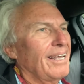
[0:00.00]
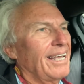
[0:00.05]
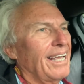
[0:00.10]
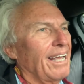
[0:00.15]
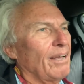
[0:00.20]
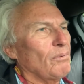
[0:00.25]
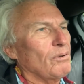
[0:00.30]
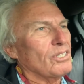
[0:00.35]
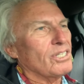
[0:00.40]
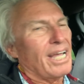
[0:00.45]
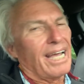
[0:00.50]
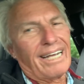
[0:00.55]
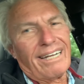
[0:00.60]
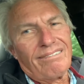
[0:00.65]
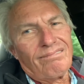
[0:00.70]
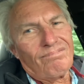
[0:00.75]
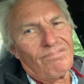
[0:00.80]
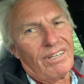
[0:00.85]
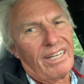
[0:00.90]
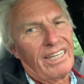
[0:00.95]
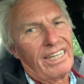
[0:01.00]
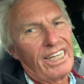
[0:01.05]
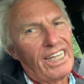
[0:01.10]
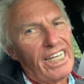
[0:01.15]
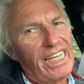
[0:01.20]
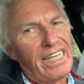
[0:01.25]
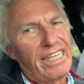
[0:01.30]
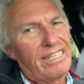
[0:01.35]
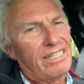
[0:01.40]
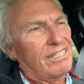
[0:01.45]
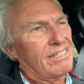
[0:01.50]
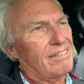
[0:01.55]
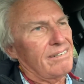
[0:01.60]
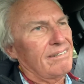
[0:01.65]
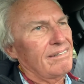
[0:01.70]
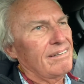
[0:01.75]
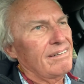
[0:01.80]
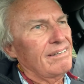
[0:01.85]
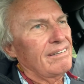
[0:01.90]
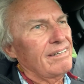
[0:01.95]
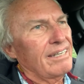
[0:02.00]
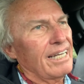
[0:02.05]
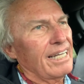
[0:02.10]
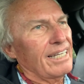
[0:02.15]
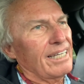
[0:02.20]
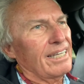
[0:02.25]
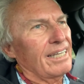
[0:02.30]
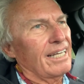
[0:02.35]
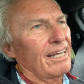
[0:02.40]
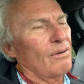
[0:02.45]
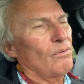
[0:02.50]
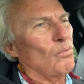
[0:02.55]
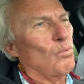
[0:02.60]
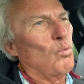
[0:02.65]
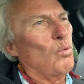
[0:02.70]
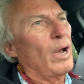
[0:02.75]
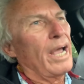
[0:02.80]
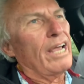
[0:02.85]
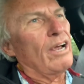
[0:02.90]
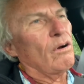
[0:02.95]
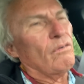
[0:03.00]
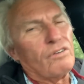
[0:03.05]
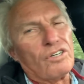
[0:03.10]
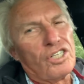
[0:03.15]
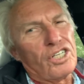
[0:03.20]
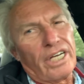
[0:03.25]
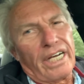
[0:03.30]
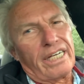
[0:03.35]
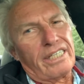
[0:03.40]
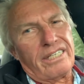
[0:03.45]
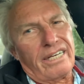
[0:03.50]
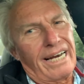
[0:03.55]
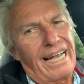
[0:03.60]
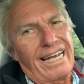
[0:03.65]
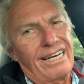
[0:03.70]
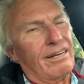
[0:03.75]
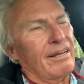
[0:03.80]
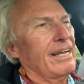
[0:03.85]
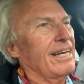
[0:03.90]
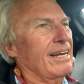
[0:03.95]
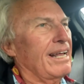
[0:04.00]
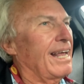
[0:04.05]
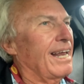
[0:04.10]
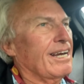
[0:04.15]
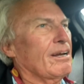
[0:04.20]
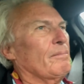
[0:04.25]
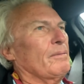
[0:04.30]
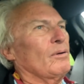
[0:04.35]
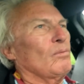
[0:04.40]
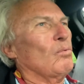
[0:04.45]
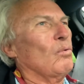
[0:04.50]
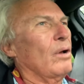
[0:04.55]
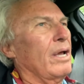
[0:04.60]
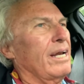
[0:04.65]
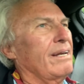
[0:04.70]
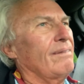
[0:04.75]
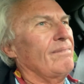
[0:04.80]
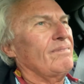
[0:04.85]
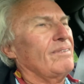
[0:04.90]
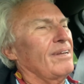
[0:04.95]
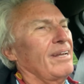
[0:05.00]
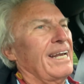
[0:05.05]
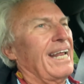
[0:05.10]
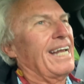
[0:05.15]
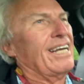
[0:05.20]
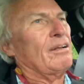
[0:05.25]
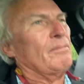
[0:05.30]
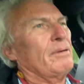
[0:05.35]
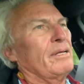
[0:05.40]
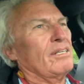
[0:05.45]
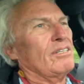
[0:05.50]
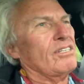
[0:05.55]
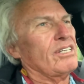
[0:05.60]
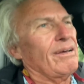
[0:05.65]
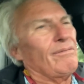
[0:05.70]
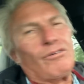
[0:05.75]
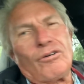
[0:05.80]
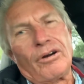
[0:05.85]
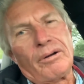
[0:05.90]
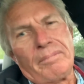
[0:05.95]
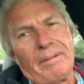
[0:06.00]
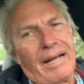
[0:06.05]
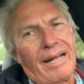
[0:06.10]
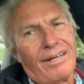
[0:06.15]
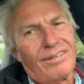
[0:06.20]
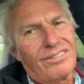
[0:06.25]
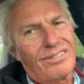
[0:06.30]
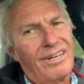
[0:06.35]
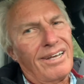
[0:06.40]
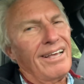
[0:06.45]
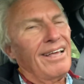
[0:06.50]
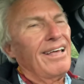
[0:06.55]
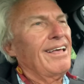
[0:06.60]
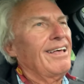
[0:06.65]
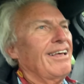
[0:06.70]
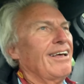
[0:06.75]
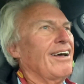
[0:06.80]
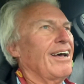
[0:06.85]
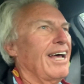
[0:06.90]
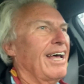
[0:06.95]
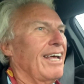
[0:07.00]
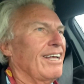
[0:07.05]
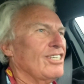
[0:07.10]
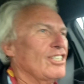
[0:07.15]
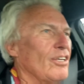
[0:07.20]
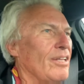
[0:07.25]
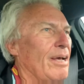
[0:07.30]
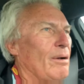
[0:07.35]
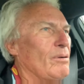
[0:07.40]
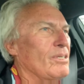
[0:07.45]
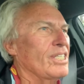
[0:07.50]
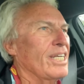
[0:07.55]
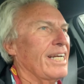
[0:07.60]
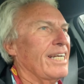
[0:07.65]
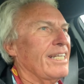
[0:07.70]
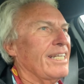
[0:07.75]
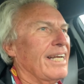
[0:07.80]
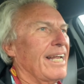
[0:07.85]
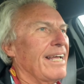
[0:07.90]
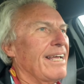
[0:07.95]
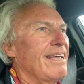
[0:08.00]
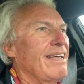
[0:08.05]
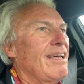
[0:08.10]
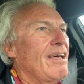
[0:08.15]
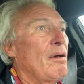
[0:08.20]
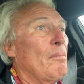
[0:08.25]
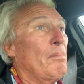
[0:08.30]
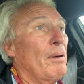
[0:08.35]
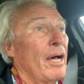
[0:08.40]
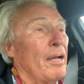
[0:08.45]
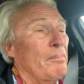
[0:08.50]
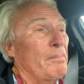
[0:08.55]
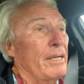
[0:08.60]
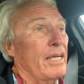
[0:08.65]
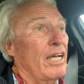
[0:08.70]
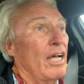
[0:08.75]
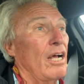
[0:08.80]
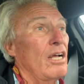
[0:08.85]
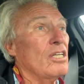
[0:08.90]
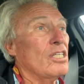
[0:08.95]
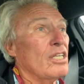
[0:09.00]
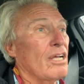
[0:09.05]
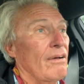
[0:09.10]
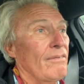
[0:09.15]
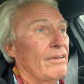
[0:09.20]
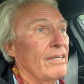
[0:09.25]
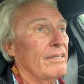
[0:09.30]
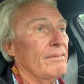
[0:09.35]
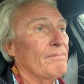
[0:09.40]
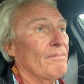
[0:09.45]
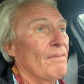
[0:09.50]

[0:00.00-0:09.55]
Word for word: It was like a, at least it, way over six. It had it had to been it, it had to been seven or eight pounds. Uh, so that was the end of the day. But because of it,